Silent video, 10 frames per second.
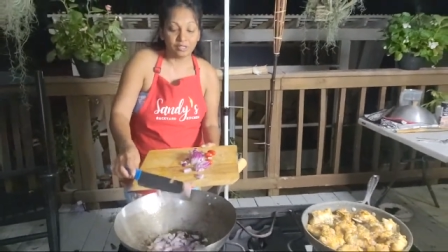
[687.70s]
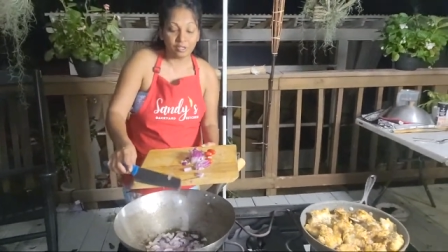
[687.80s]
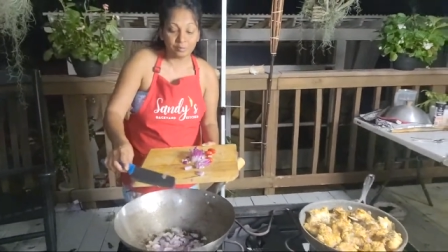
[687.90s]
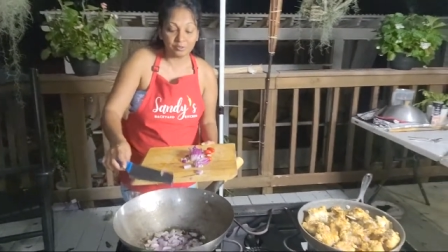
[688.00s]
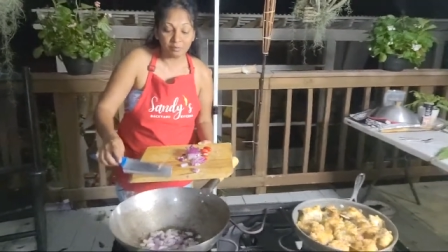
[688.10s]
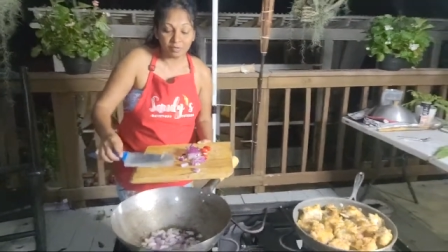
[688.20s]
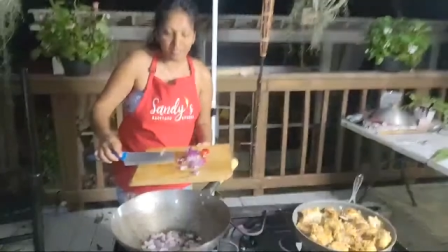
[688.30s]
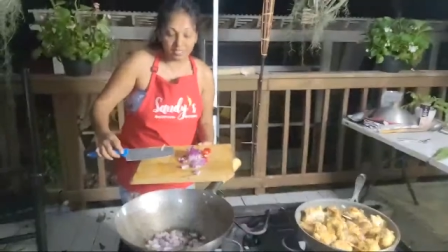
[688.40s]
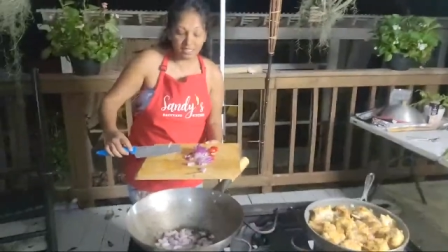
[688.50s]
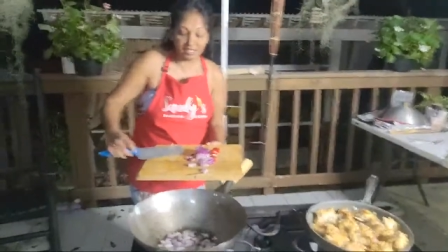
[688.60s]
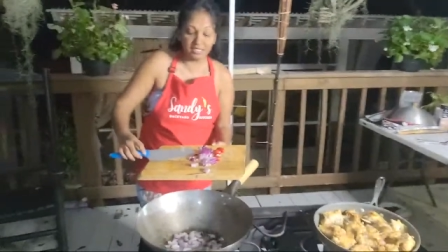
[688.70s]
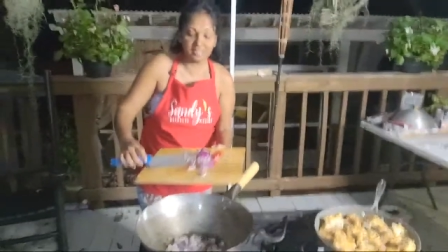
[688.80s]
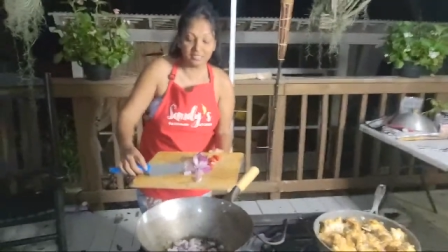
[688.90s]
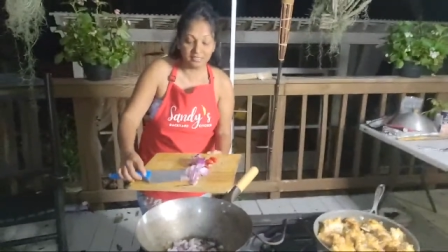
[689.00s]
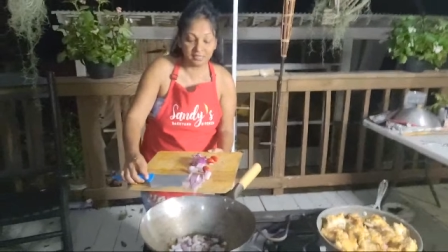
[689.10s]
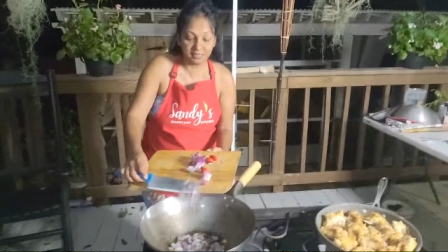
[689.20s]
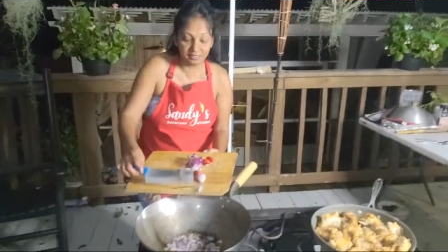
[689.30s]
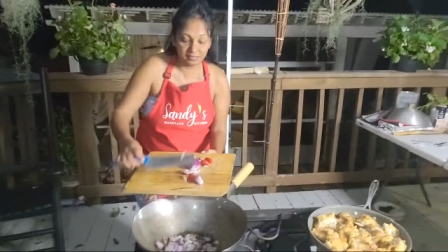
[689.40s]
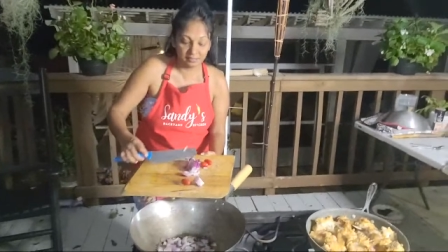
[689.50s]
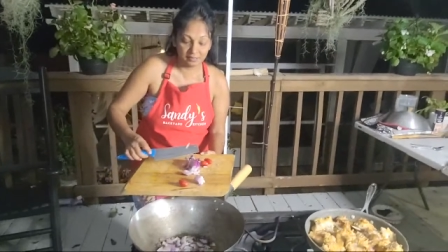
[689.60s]
up some onions
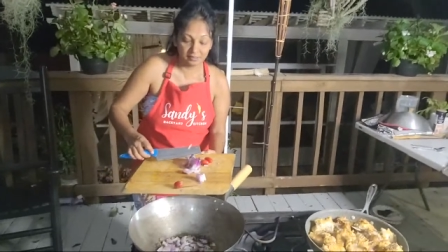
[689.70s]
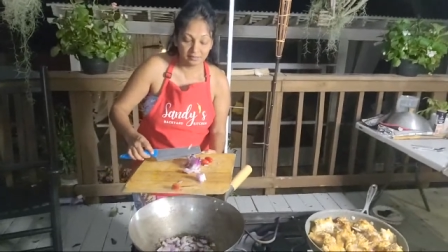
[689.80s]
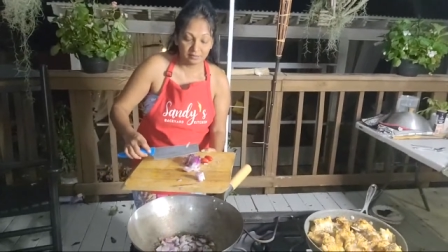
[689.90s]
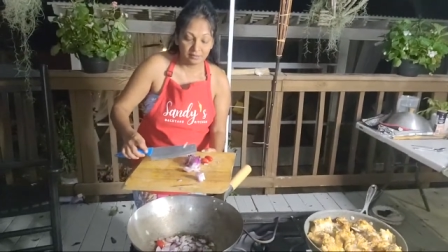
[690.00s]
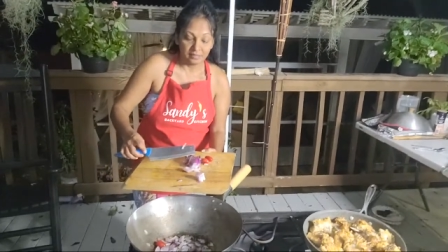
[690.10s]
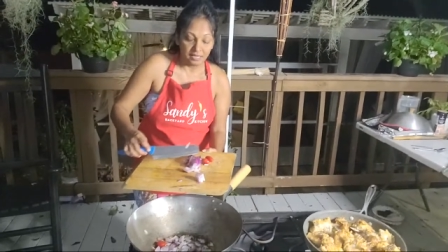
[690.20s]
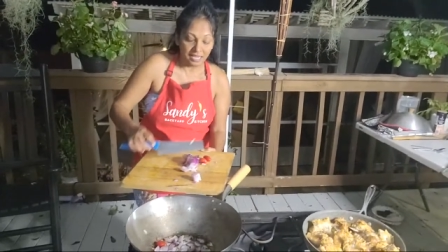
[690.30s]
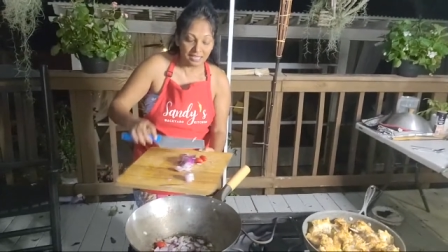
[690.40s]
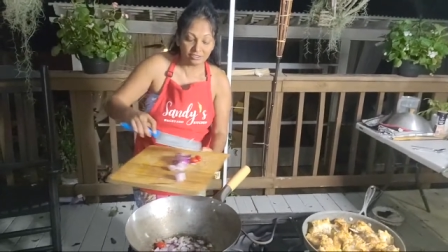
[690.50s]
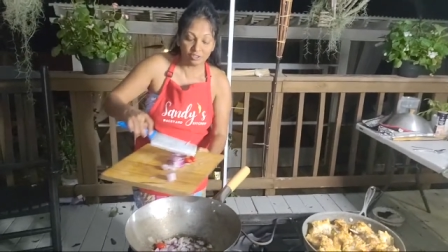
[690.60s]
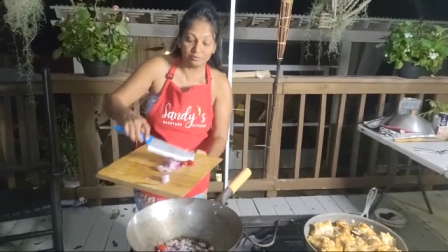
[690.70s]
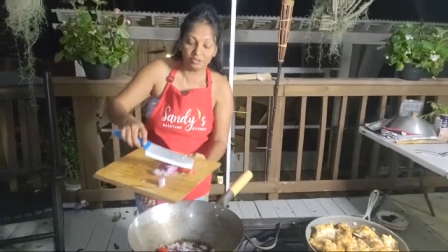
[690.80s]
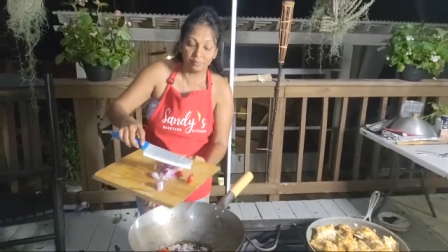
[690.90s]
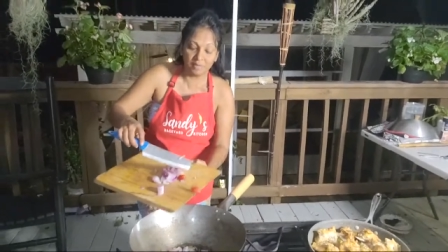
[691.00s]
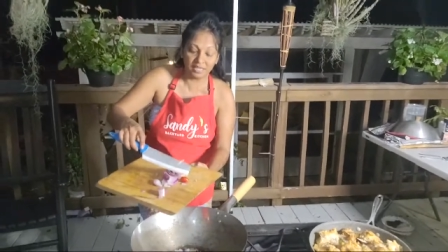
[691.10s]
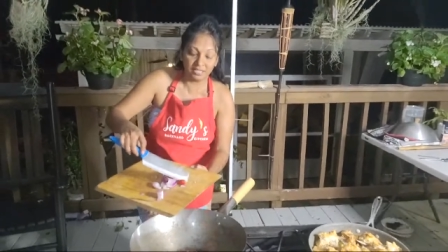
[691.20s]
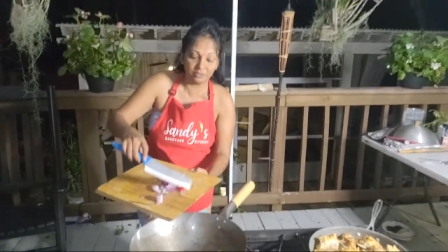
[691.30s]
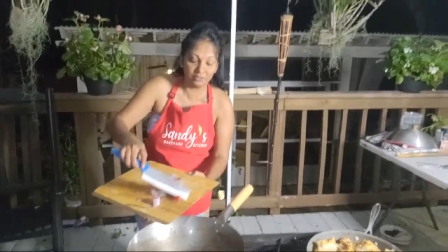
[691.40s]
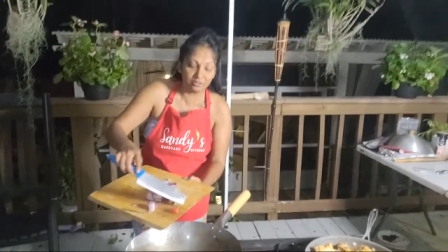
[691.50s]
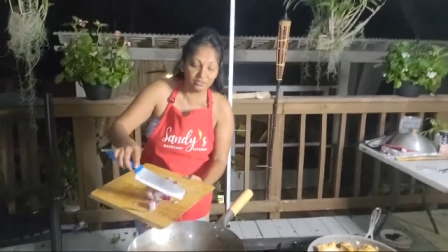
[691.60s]
and some
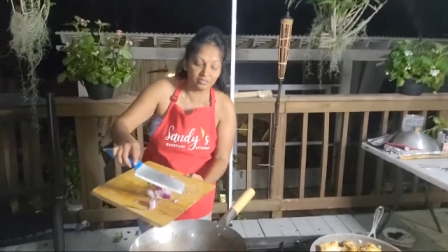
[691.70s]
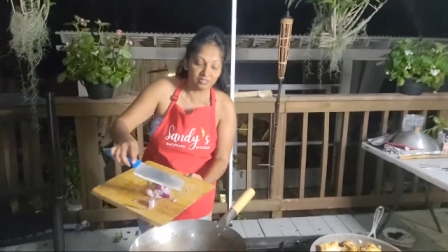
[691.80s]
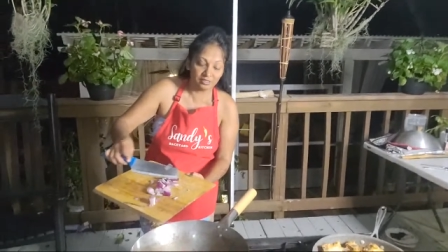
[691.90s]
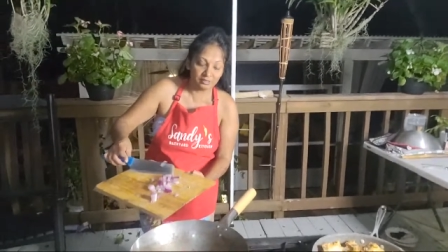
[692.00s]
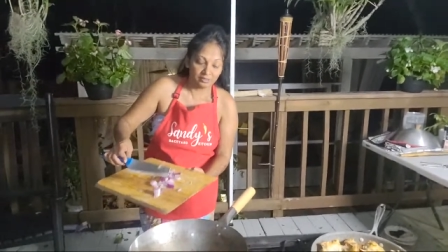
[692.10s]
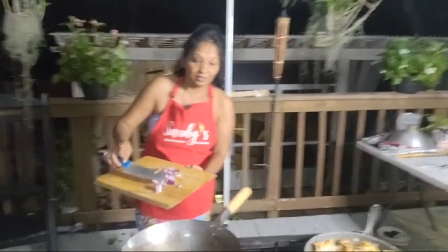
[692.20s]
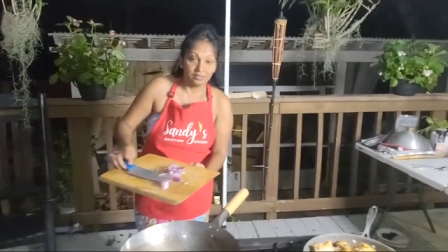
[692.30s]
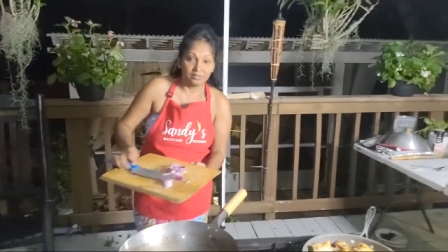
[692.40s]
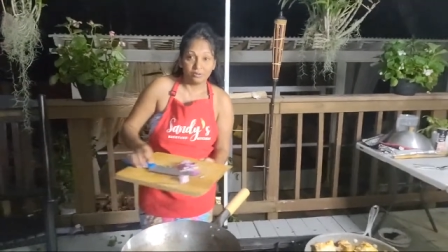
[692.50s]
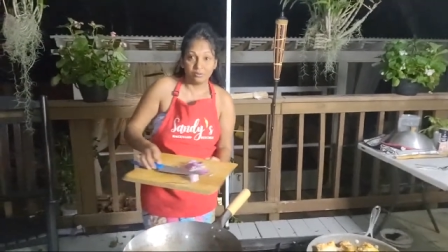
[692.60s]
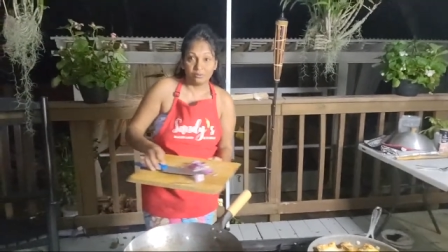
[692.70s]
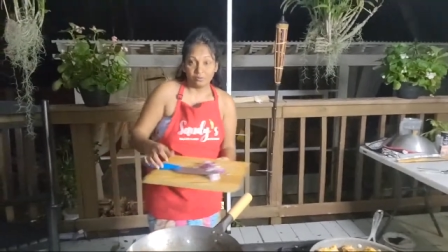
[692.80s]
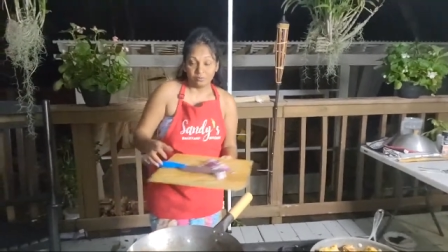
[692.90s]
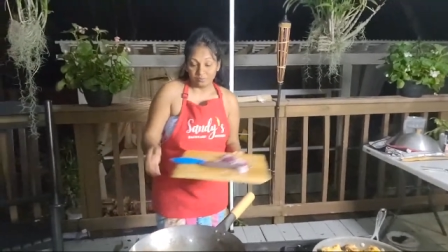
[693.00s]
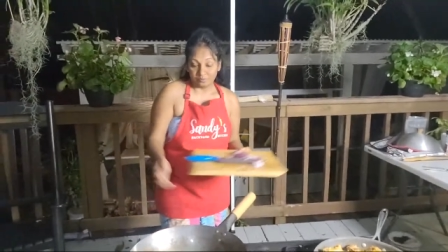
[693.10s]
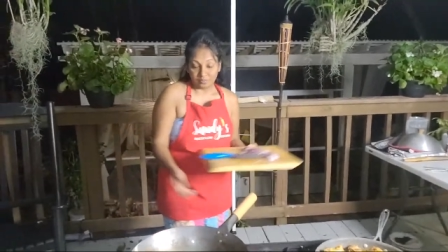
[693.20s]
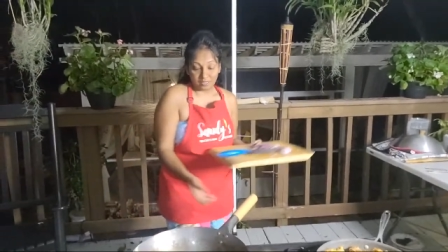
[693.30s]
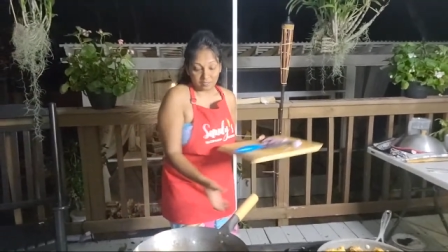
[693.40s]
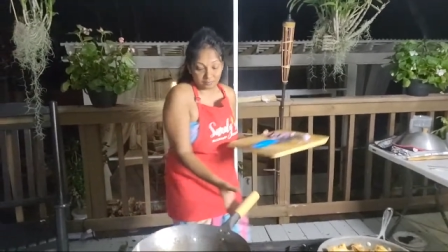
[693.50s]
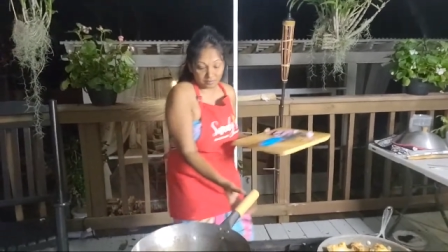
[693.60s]
tomatoes. Oh, um,